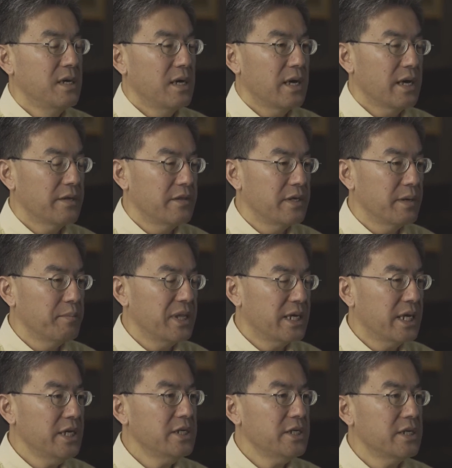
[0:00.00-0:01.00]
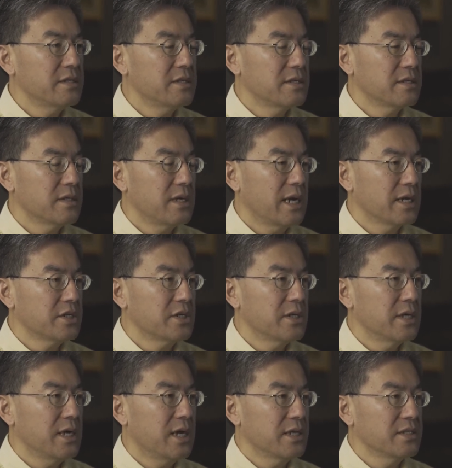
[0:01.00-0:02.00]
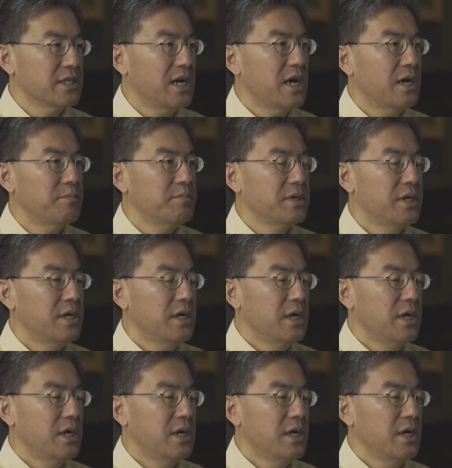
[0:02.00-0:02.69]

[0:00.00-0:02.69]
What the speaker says: And the applications actually on top